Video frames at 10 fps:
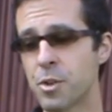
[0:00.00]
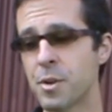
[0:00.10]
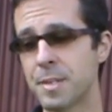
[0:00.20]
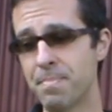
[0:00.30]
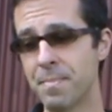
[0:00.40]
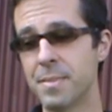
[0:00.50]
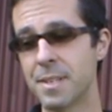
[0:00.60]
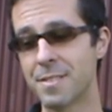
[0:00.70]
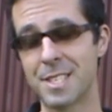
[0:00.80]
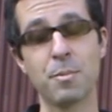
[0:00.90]
was
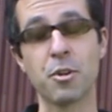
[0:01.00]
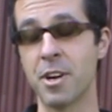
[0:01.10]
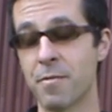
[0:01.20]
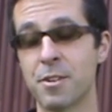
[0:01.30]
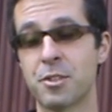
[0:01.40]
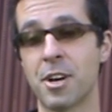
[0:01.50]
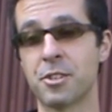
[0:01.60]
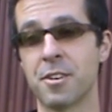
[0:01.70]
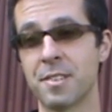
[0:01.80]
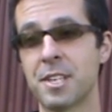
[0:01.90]
similar
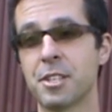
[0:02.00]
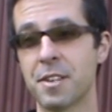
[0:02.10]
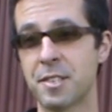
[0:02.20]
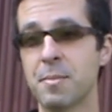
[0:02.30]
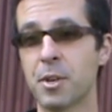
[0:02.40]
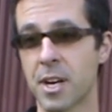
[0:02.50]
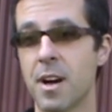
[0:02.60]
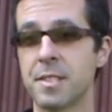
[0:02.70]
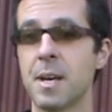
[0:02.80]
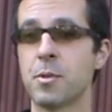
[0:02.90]
infrastructure, essentially a similar
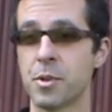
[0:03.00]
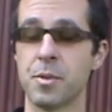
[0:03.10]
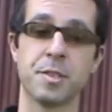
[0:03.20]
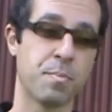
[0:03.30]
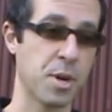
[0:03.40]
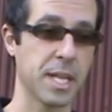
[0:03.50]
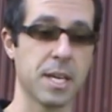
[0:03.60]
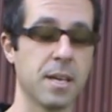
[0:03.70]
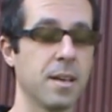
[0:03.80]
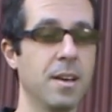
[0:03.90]
concept, which was
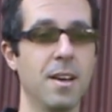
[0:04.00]
bring a